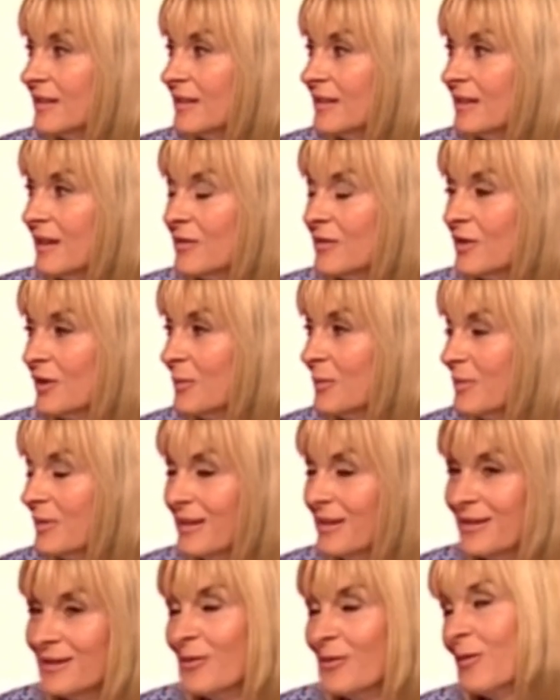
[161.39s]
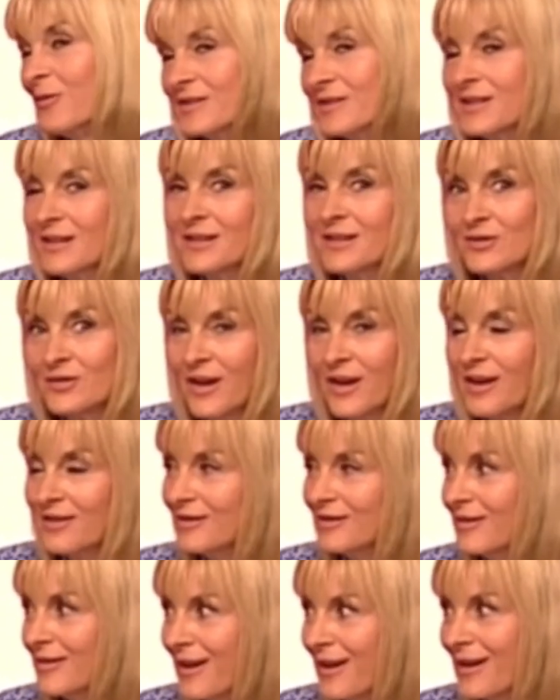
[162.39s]
I've done a brilliant, obviously, triathlon
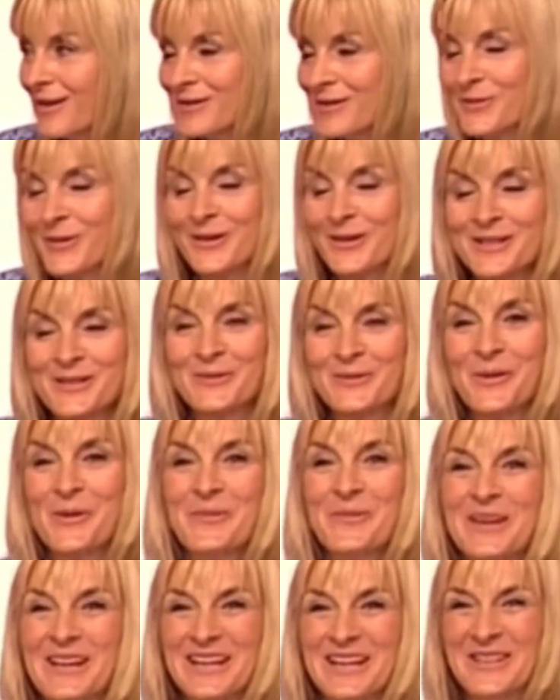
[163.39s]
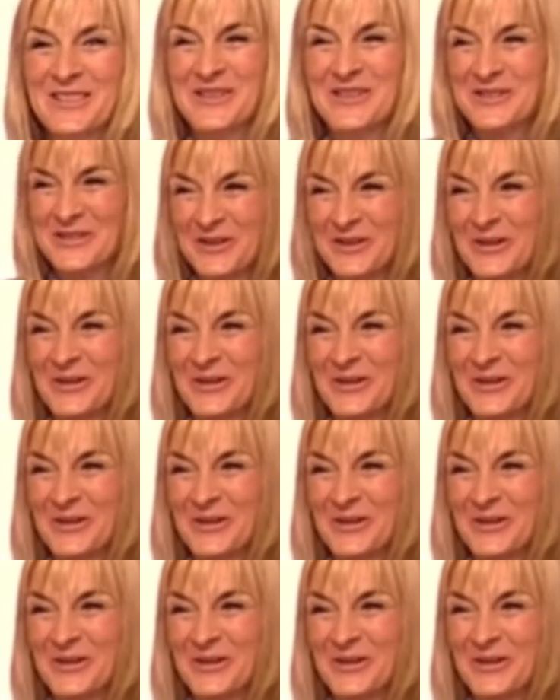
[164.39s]
there as well, swimming in the docks.